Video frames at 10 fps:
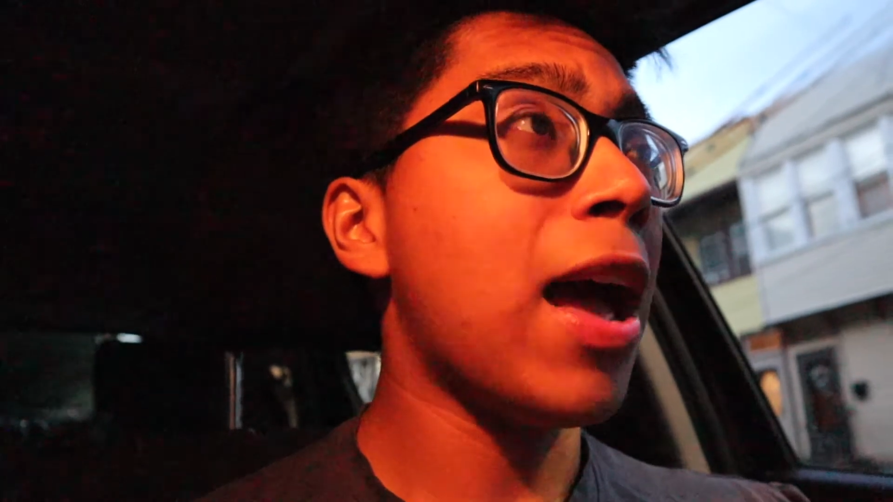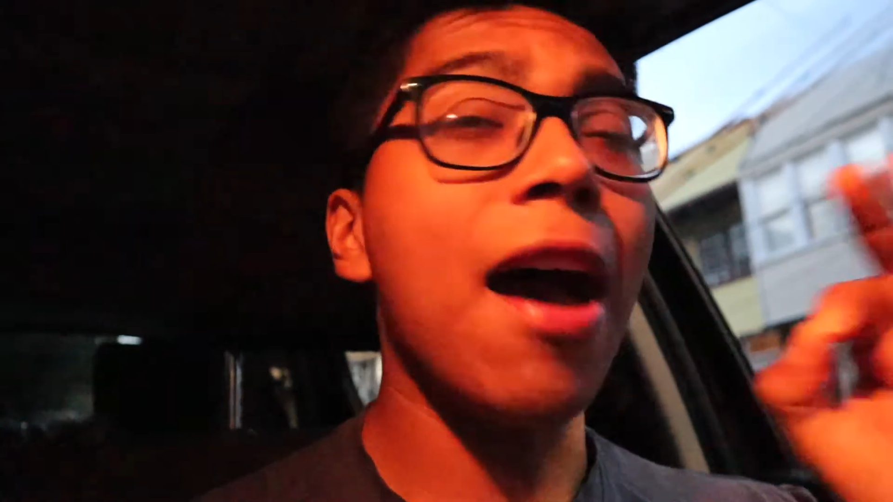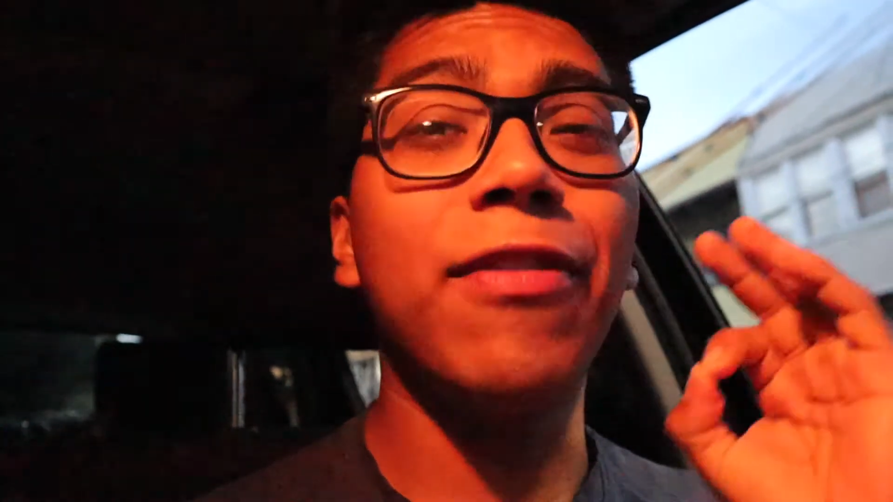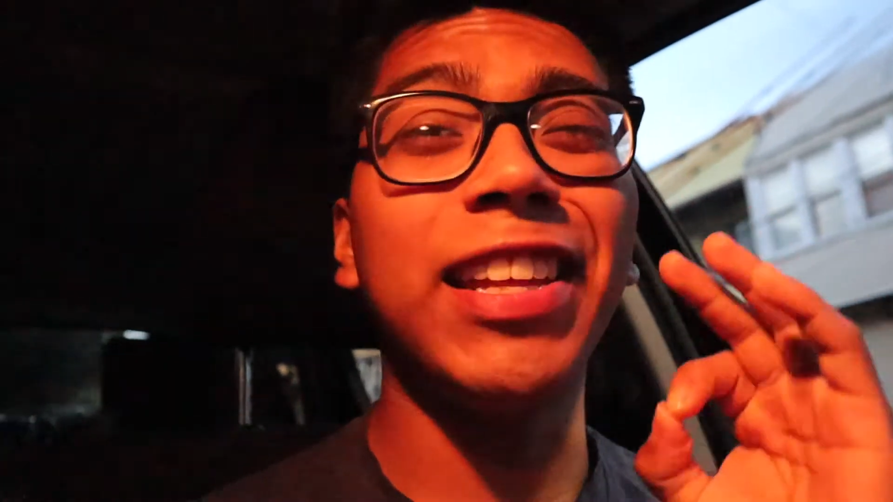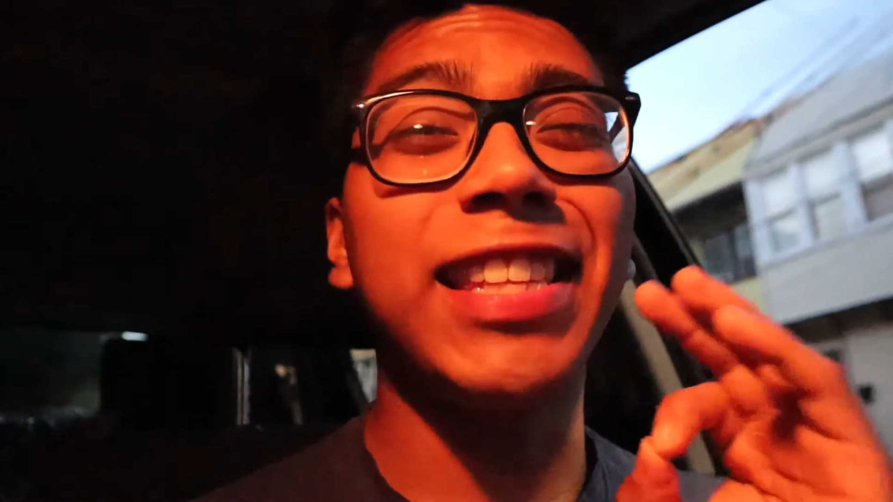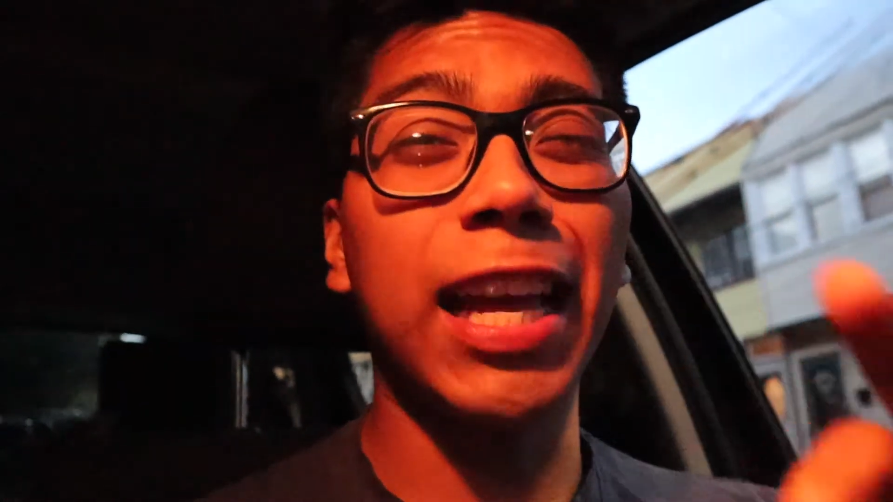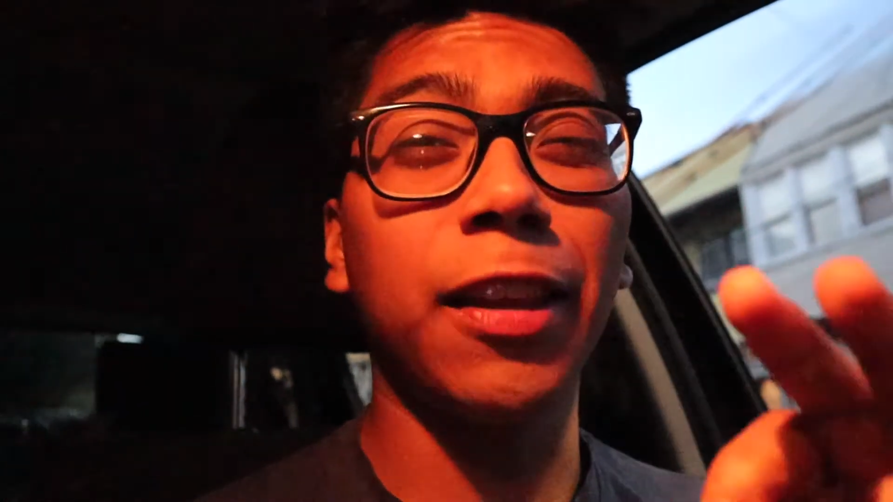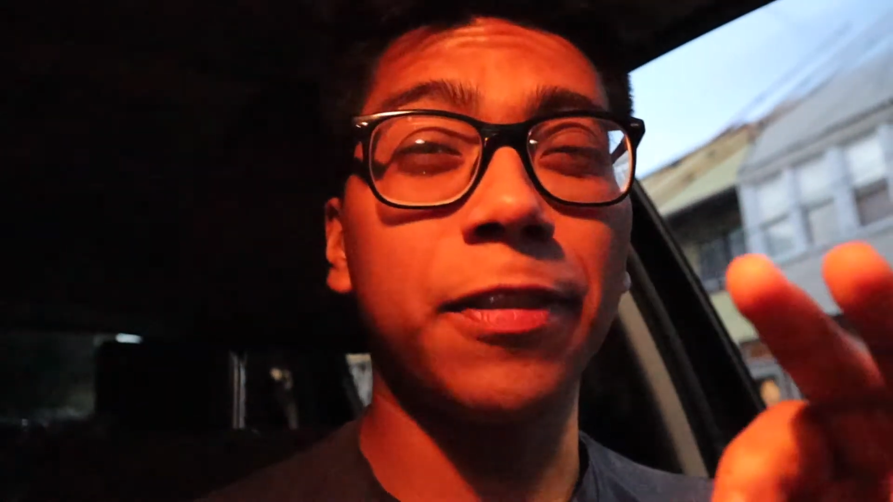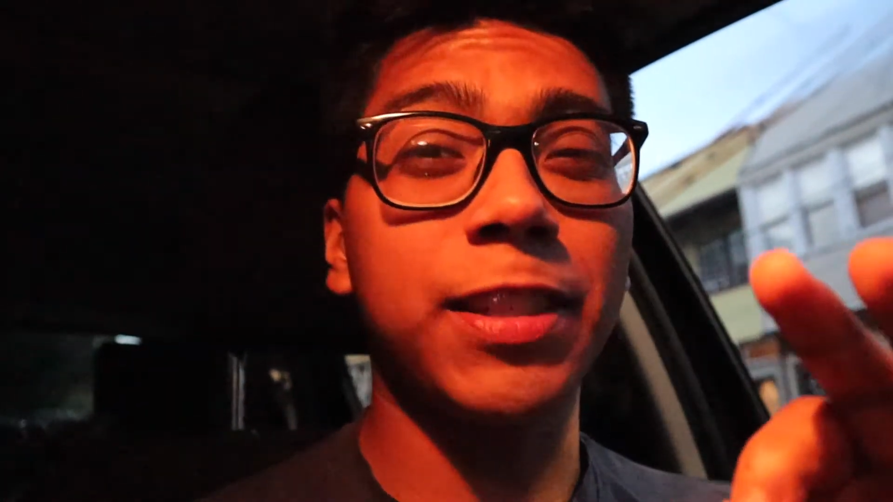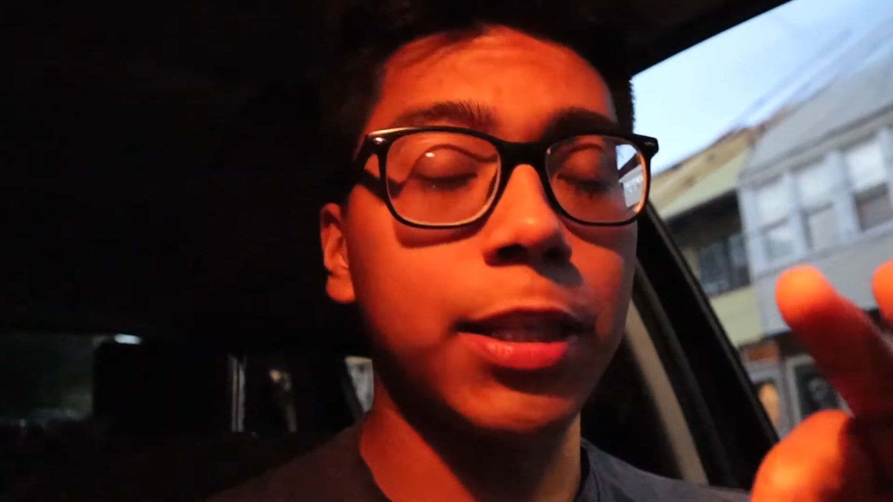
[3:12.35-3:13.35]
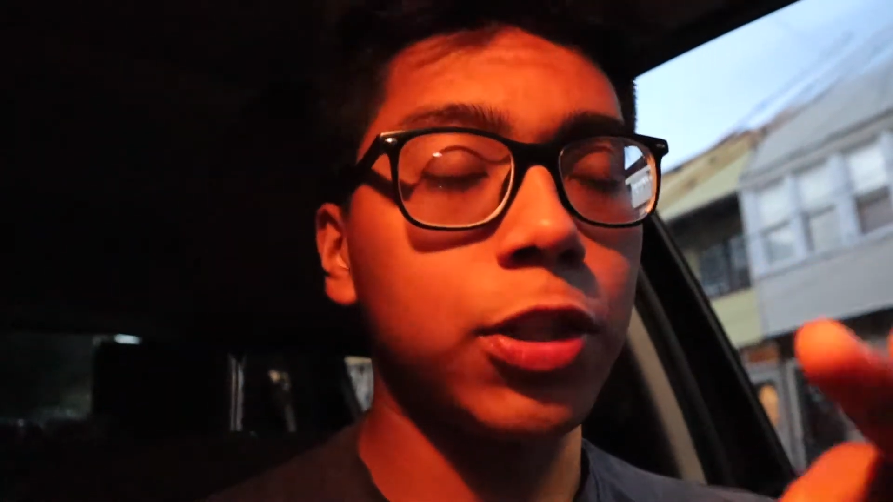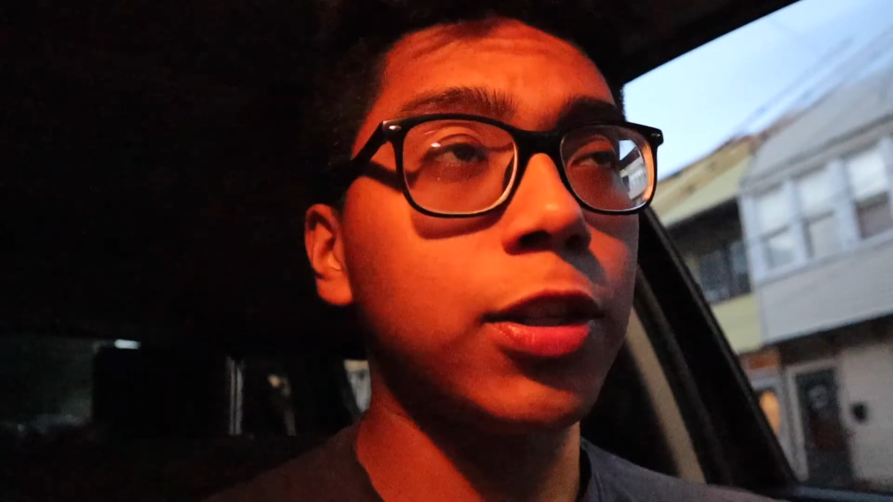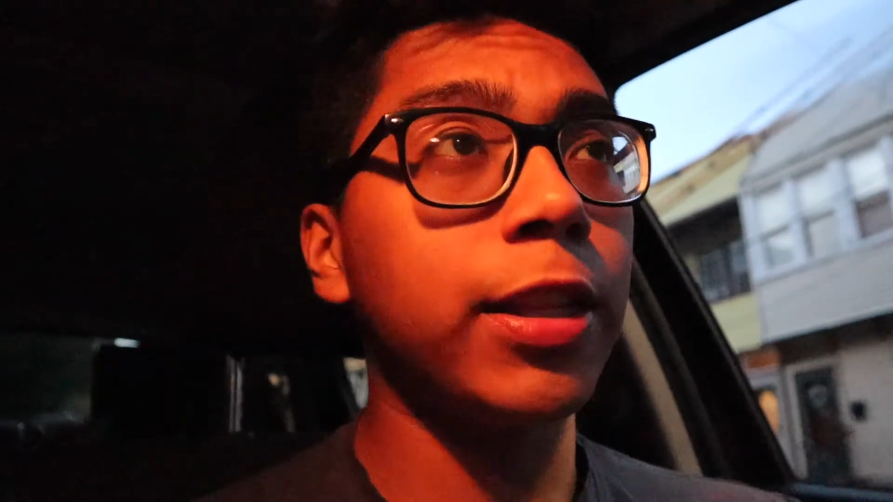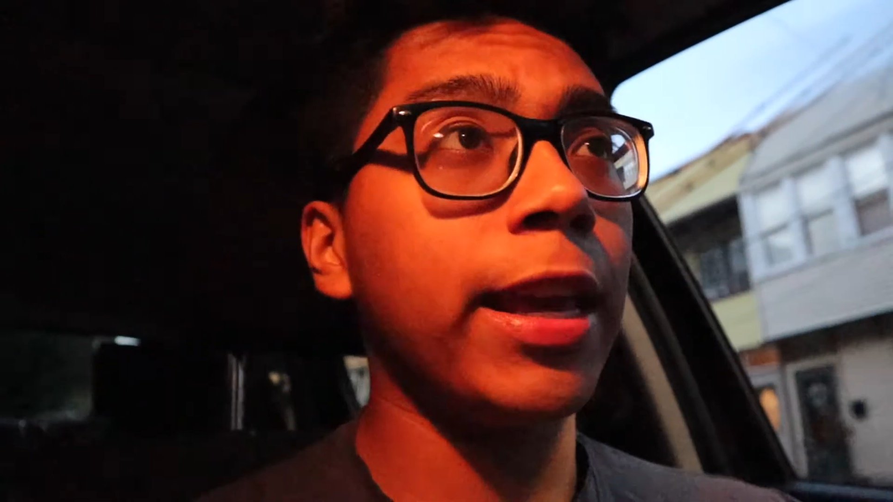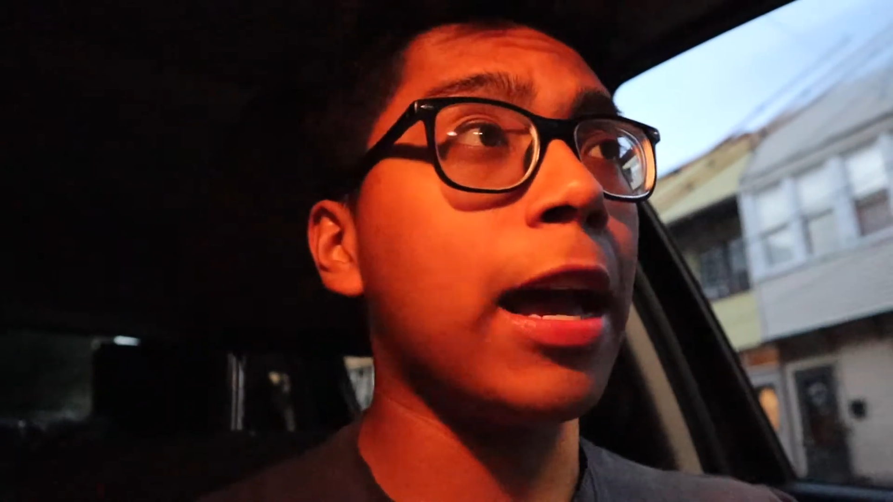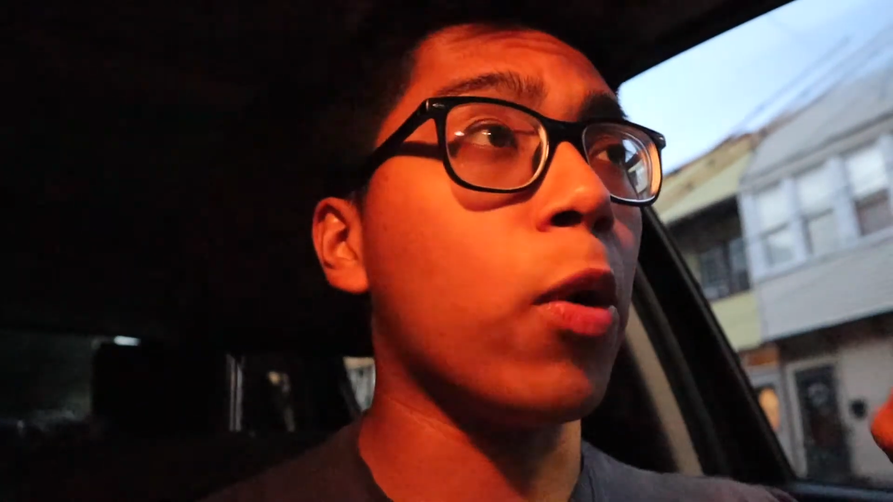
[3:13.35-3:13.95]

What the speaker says: have a deadlift session today.